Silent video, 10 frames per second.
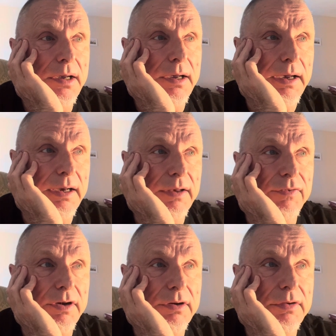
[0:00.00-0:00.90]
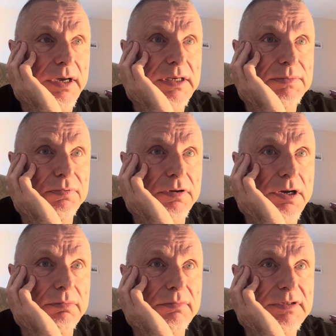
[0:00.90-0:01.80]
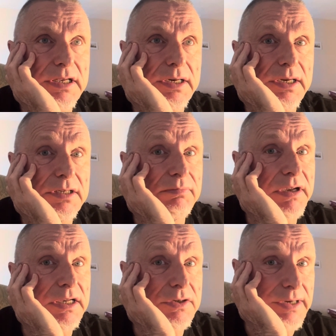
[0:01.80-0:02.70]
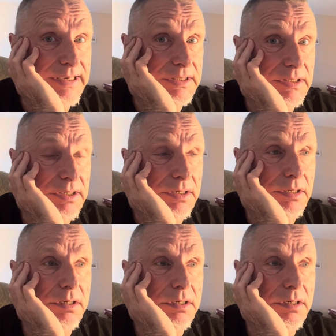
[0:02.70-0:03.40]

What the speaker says: And if it creates problems, they need to be addressed.